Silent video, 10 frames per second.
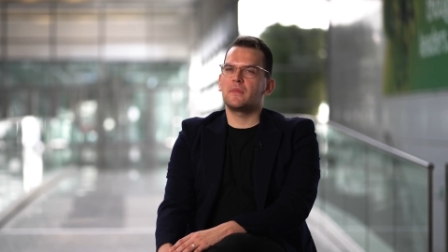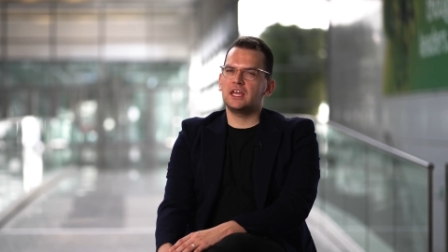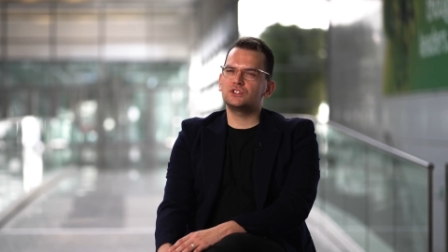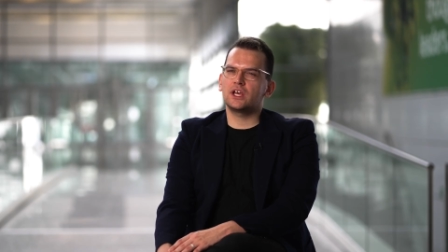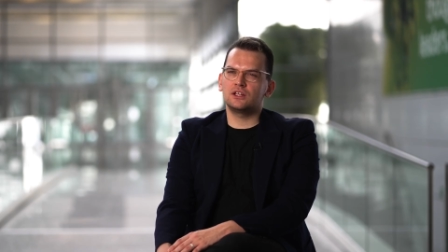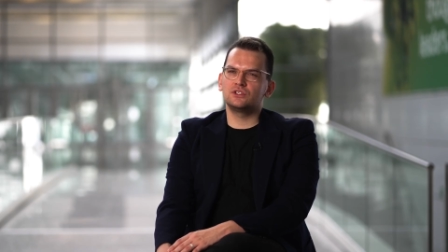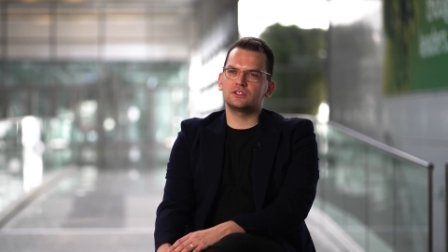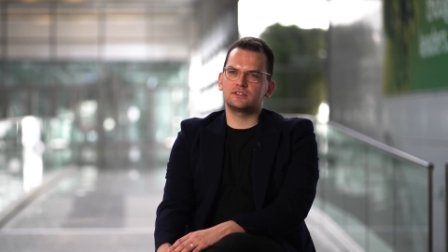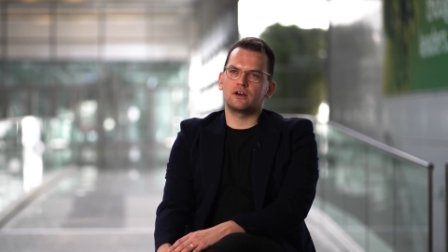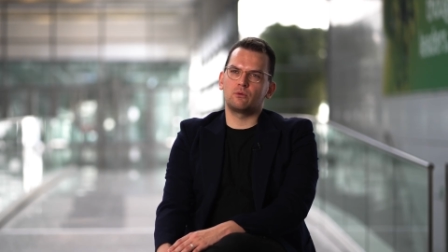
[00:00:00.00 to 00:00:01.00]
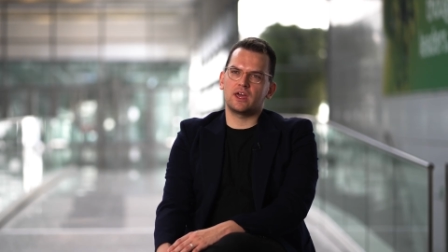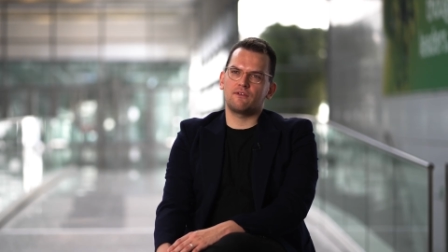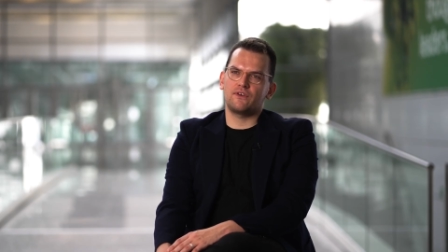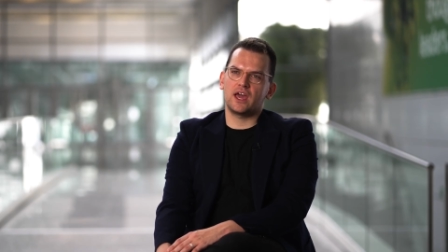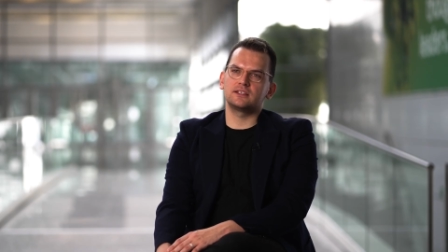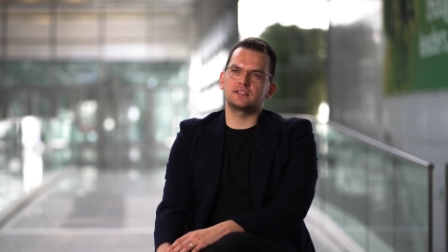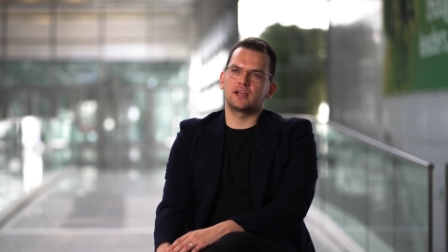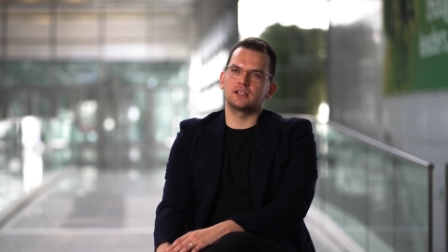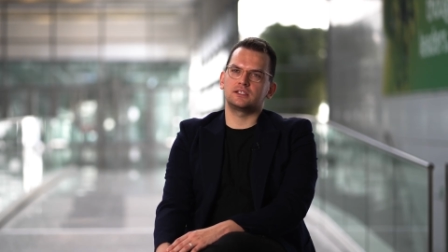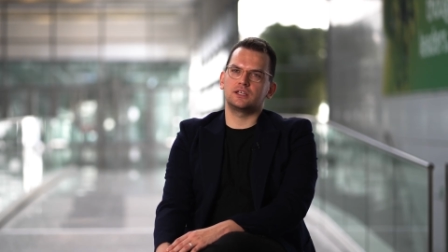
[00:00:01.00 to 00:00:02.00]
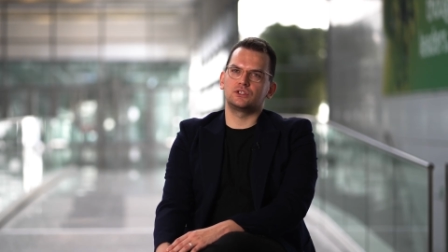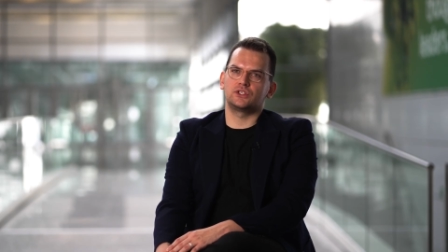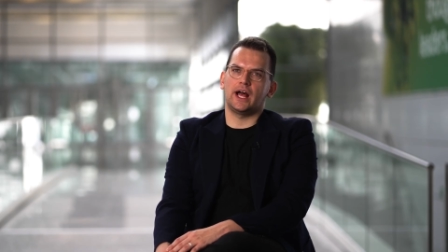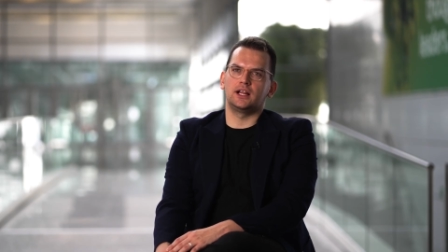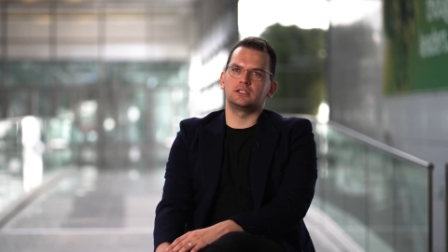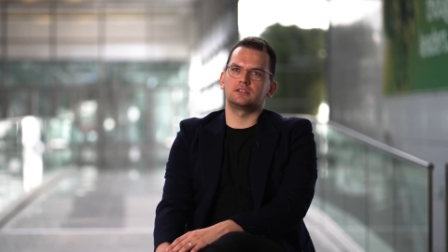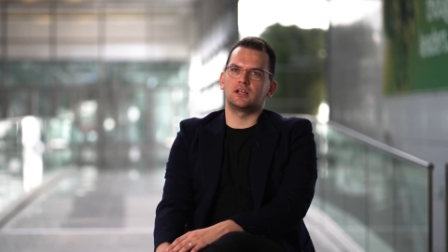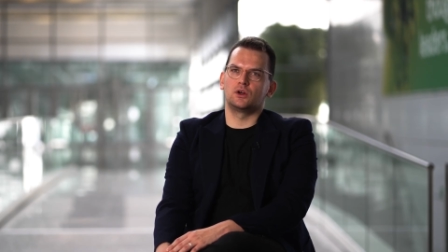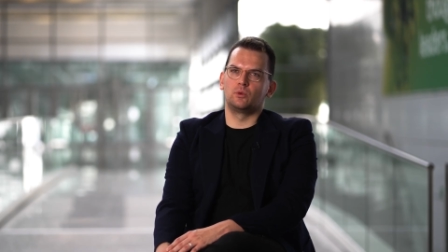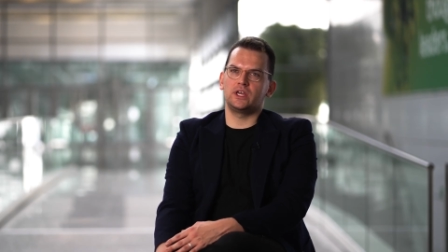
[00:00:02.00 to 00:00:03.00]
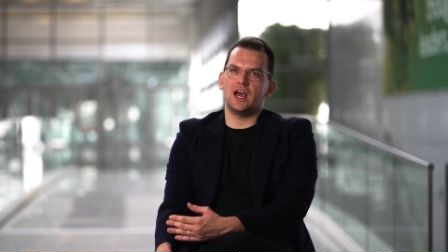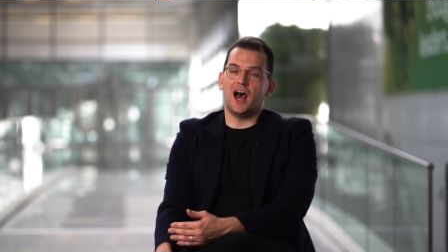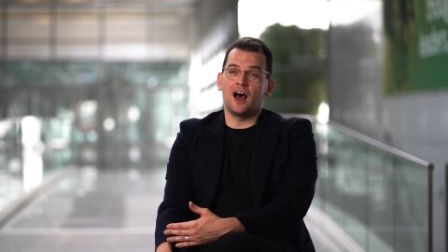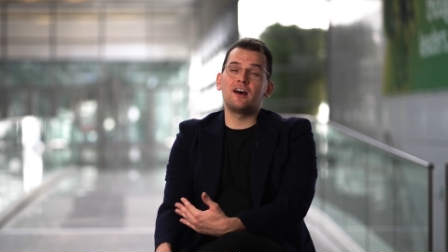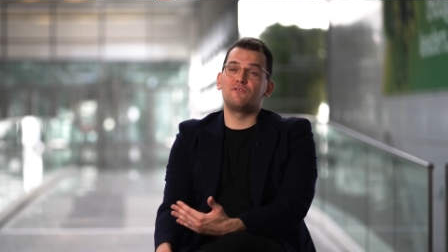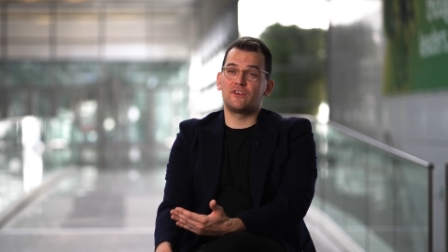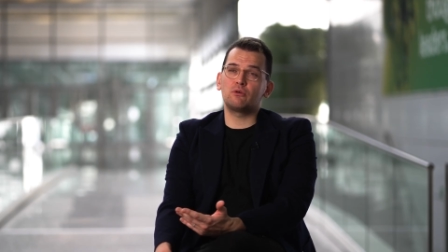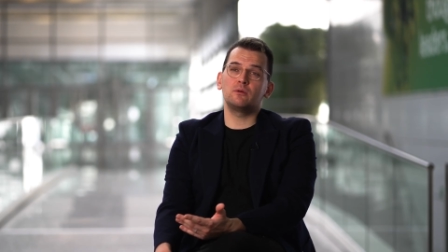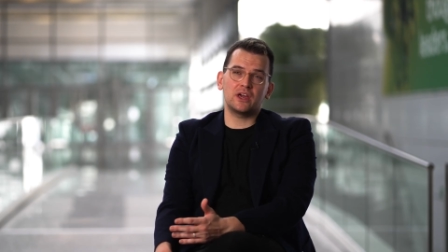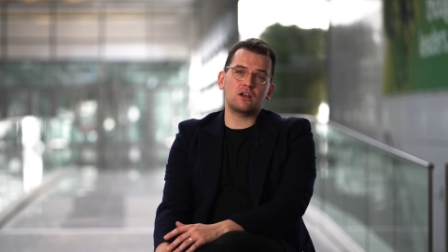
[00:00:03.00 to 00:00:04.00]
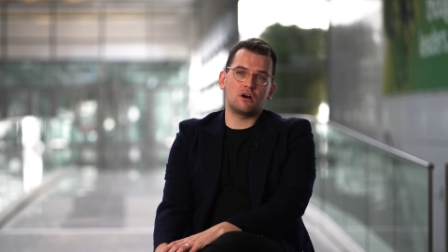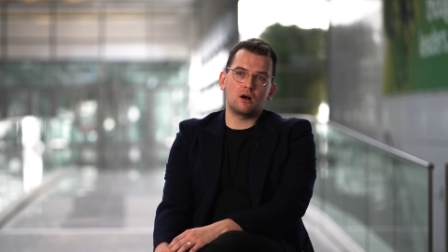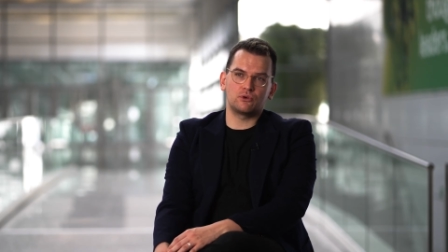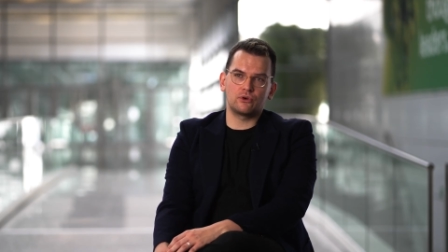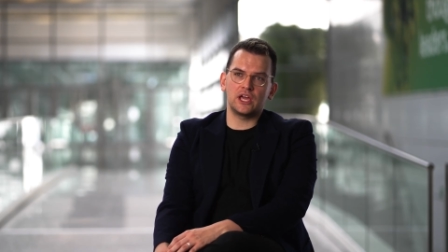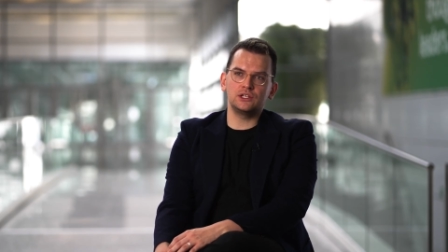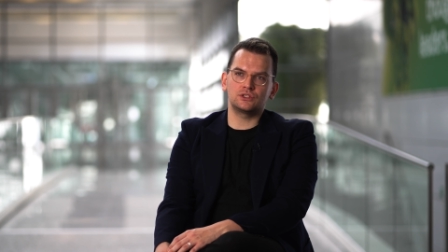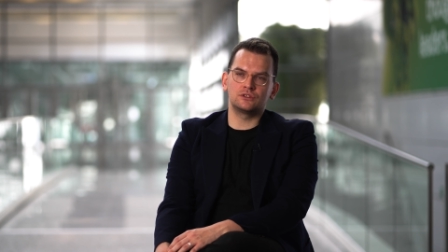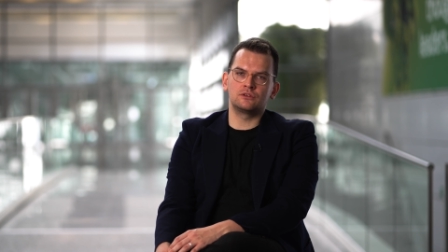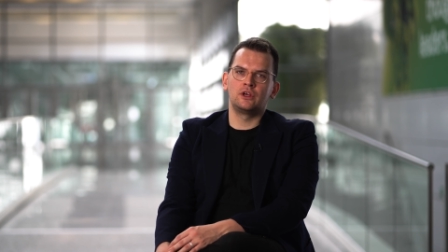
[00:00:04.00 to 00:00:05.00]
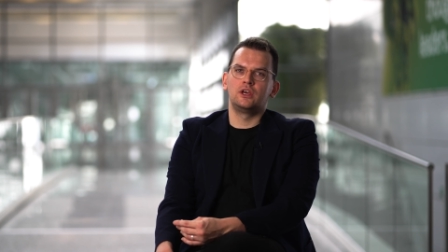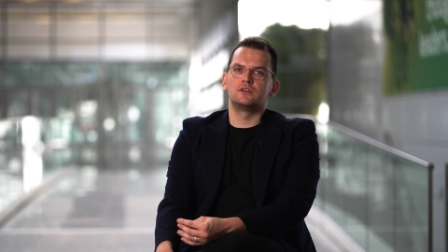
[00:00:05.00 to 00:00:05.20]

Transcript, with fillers: main challenges that we are facing at DHL is that we are a very big corporation.